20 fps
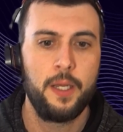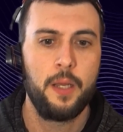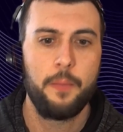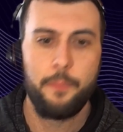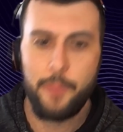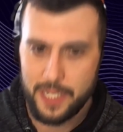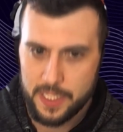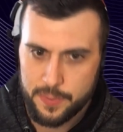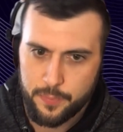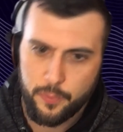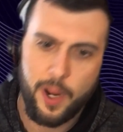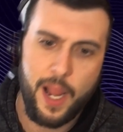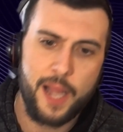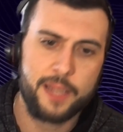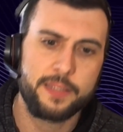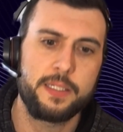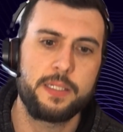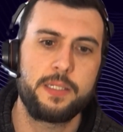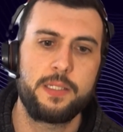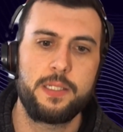best
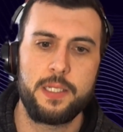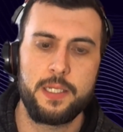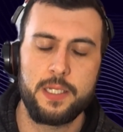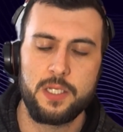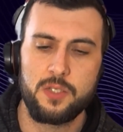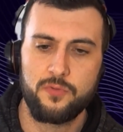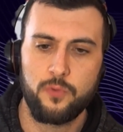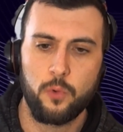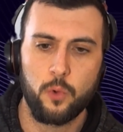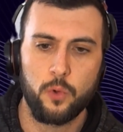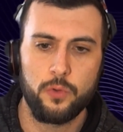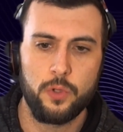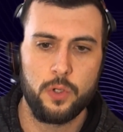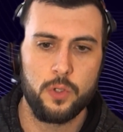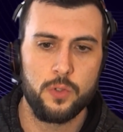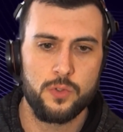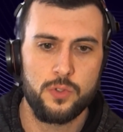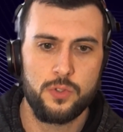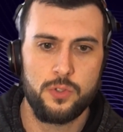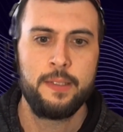practices for
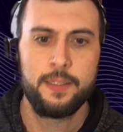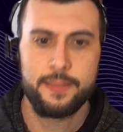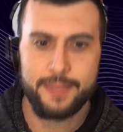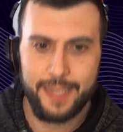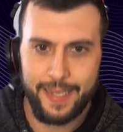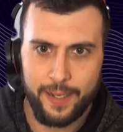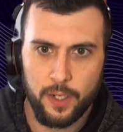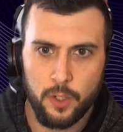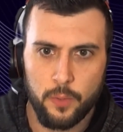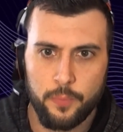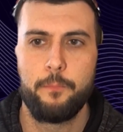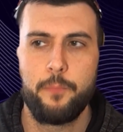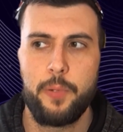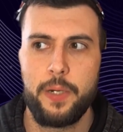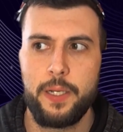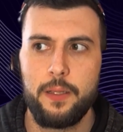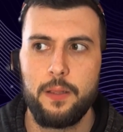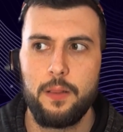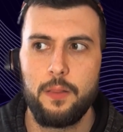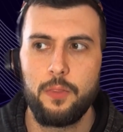those to help.
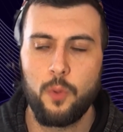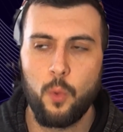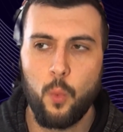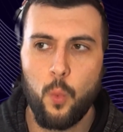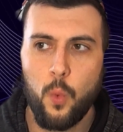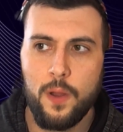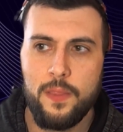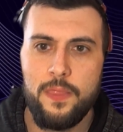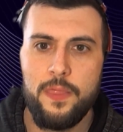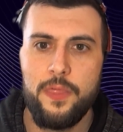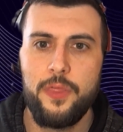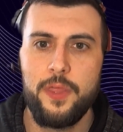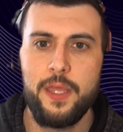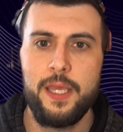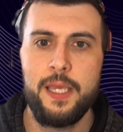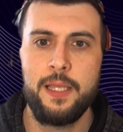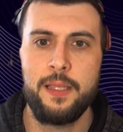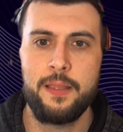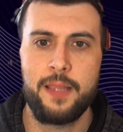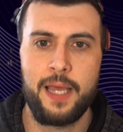But the one
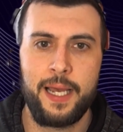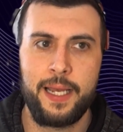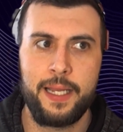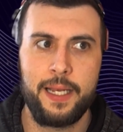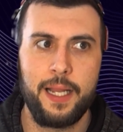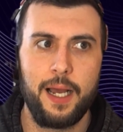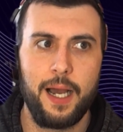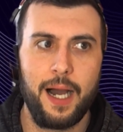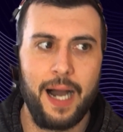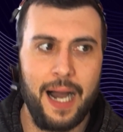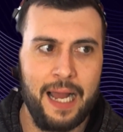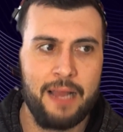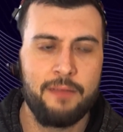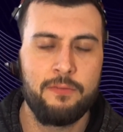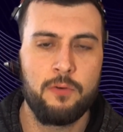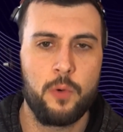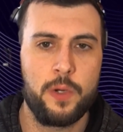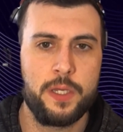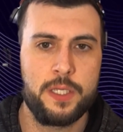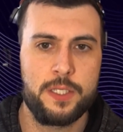thing that I've
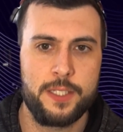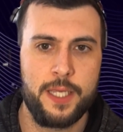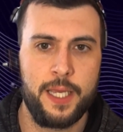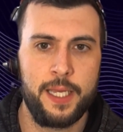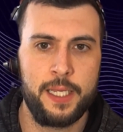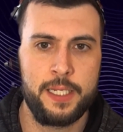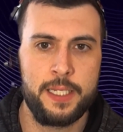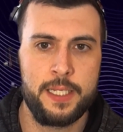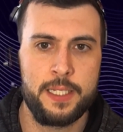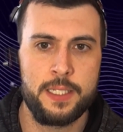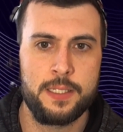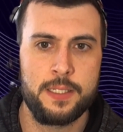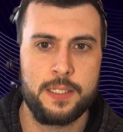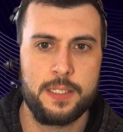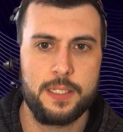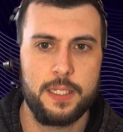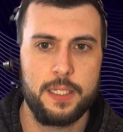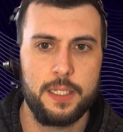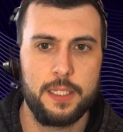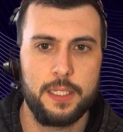always said is,
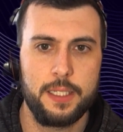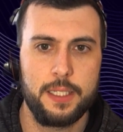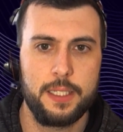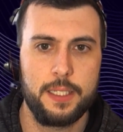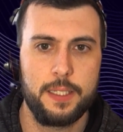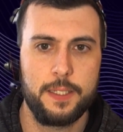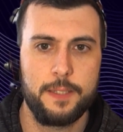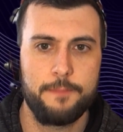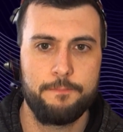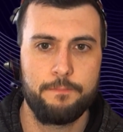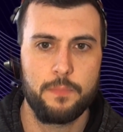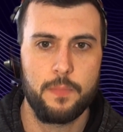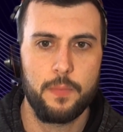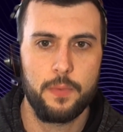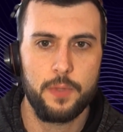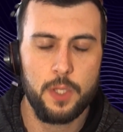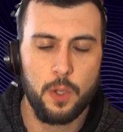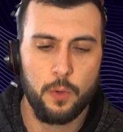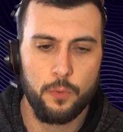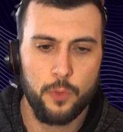
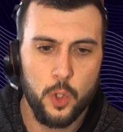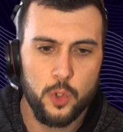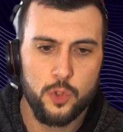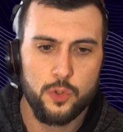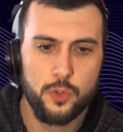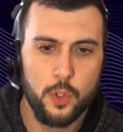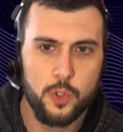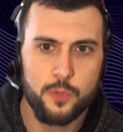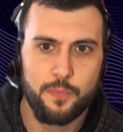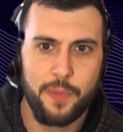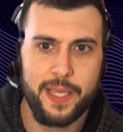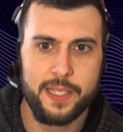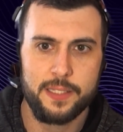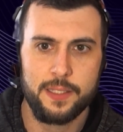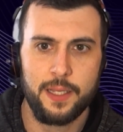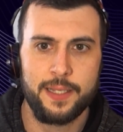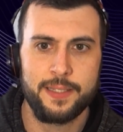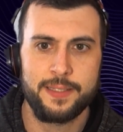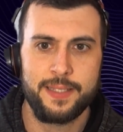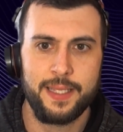those
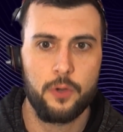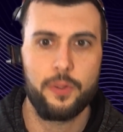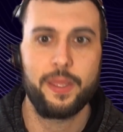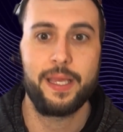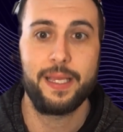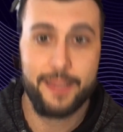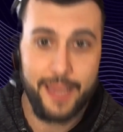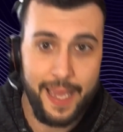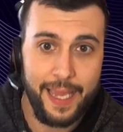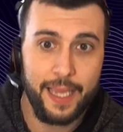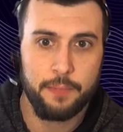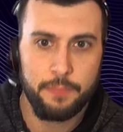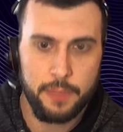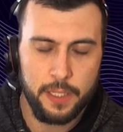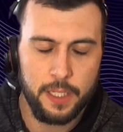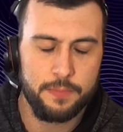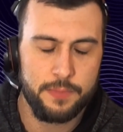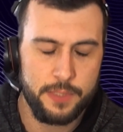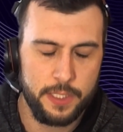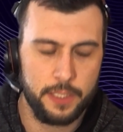baselines, they can
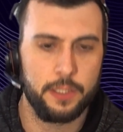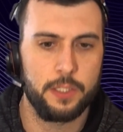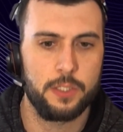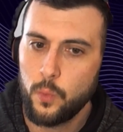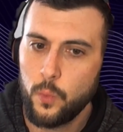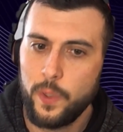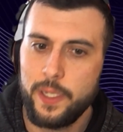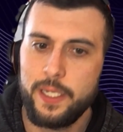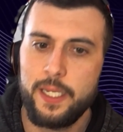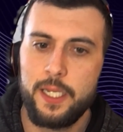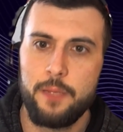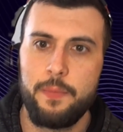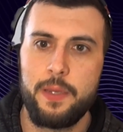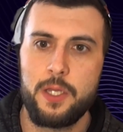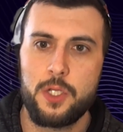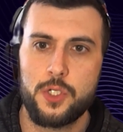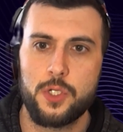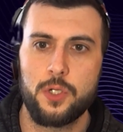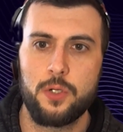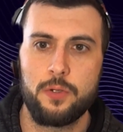become ceiling. We need to
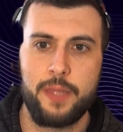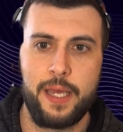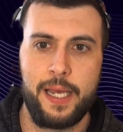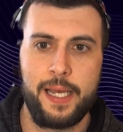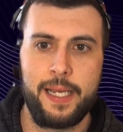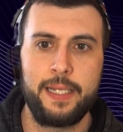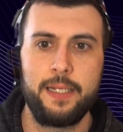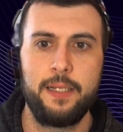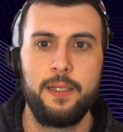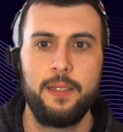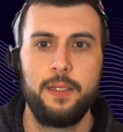make sure that,